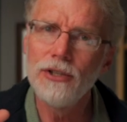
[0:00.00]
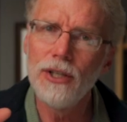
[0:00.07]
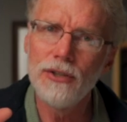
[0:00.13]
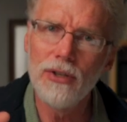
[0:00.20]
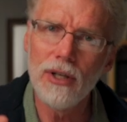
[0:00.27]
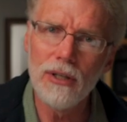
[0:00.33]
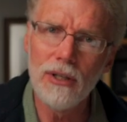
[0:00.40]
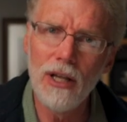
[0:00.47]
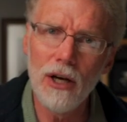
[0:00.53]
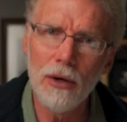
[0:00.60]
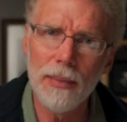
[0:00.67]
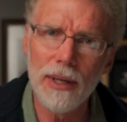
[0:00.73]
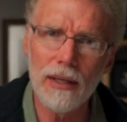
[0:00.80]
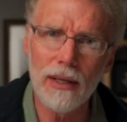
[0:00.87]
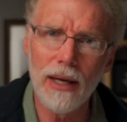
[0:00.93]
just a little
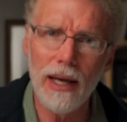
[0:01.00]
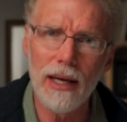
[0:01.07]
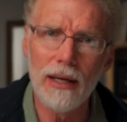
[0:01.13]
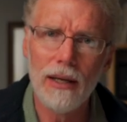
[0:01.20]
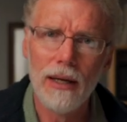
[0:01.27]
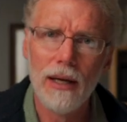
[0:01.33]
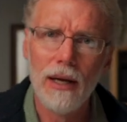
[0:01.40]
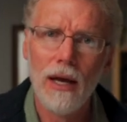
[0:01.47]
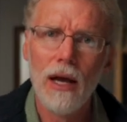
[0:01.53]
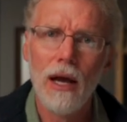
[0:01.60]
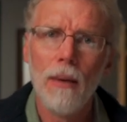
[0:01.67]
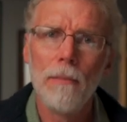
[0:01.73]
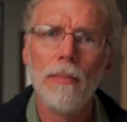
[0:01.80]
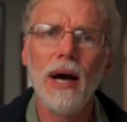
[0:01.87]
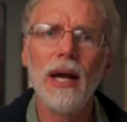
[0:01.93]
bit late,
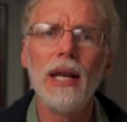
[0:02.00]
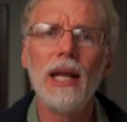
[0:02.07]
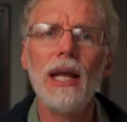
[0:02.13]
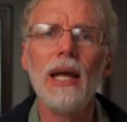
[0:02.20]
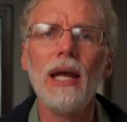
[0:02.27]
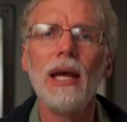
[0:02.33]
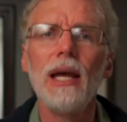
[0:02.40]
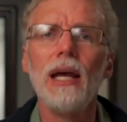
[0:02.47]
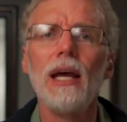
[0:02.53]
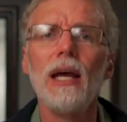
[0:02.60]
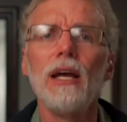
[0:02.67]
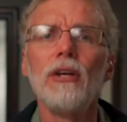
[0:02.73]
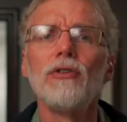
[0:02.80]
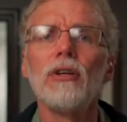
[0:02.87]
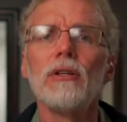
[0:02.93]
but he
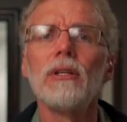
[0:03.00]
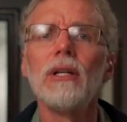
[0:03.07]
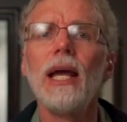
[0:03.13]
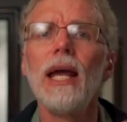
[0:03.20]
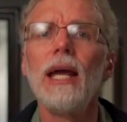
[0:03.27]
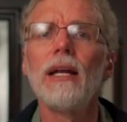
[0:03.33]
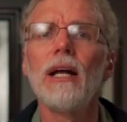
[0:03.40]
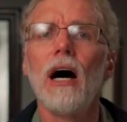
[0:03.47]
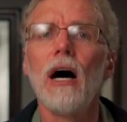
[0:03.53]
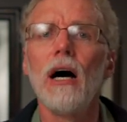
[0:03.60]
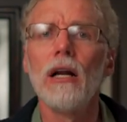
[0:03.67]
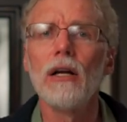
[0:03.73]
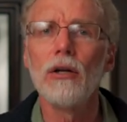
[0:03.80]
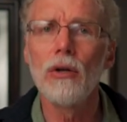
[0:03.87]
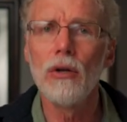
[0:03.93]
is late
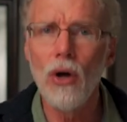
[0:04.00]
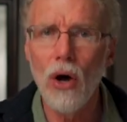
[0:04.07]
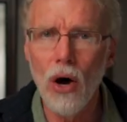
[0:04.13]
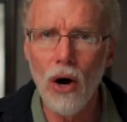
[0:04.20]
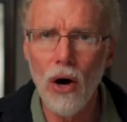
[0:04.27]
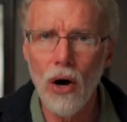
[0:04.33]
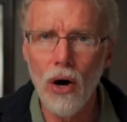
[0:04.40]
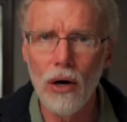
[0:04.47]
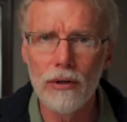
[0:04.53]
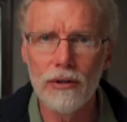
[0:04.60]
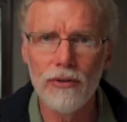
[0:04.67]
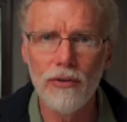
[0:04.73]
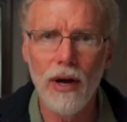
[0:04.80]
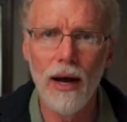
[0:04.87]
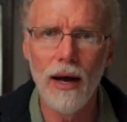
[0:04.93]
a long
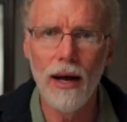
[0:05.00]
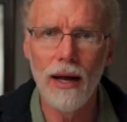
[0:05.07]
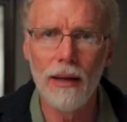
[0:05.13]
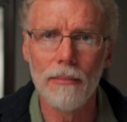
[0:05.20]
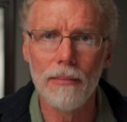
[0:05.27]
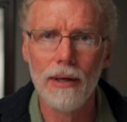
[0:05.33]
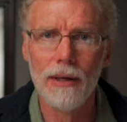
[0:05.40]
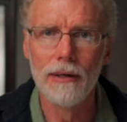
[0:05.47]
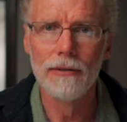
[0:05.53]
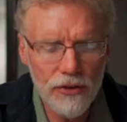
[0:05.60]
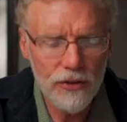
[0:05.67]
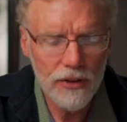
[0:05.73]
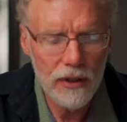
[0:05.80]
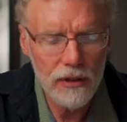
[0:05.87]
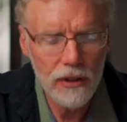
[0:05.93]
time. This
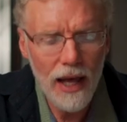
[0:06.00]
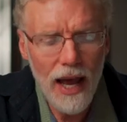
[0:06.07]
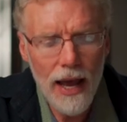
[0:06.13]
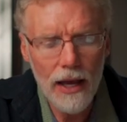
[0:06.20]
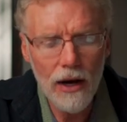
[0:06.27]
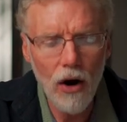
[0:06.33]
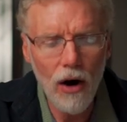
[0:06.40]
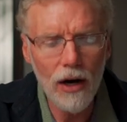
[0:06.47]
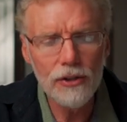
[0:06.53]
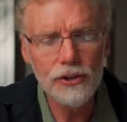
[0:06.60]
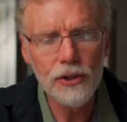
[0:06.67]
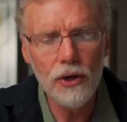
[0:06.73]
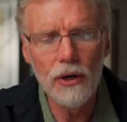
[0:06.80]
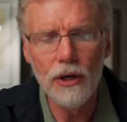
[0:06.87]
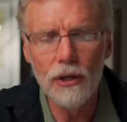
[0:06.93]
delay
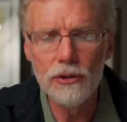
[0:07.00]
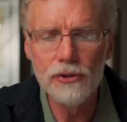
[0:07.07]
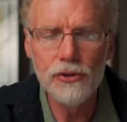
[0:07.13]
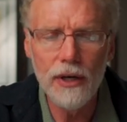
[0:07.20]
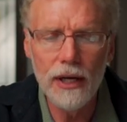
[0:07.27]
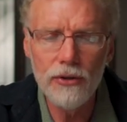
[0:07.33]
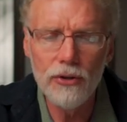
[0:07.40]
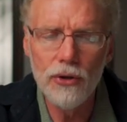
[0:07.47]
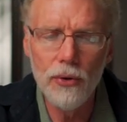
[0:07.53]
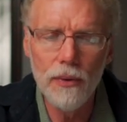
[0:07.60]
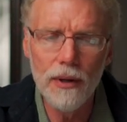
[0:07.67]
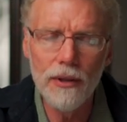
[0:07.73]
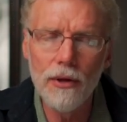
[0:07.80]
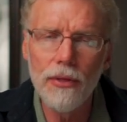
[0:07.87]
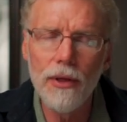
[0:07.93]
also illustrates two
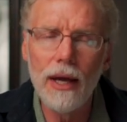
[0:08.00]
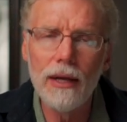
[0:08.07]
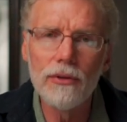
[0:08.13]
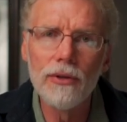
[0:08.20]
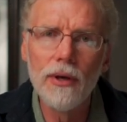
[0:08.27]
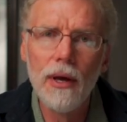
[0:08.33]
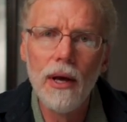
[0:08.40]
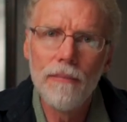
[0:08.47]
other things,